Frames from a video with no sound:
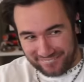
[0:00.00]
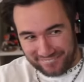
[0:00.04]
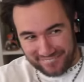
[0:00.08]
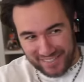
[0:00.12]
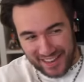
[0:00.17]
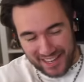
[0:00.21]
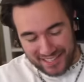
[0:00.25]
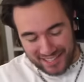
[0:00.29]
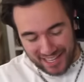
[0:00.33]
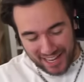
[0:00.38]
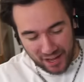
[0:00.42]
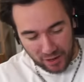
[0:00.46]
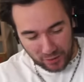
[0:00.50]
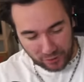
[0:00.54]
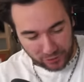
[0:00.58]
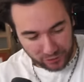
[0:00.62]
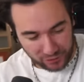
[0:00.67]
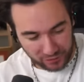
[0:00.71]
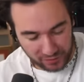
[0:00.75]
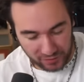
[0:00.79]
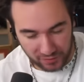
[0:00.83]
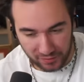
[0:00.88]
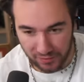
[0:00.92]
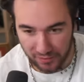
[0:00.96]
is F.
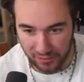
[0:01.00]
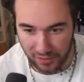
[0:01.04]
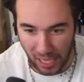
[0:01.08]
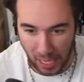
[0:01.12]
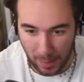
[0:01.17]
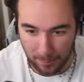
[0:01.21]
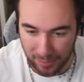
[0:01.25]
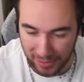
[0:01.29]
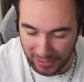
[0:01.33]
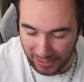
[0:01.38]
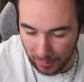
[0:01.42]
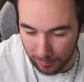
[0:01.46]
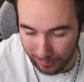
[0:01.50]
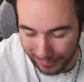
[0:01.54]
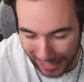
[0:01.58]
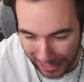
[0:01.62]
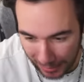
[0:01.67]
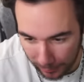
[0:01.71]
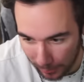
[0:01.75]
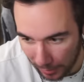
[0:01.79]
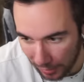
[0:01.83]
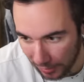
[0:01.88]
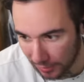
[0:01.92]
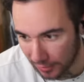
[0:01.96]
I'm picking
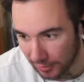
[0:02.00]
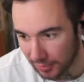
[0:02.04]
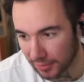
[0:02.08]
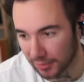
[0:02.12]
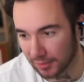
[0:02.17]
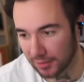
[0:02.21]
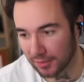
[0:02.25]
Black Butler.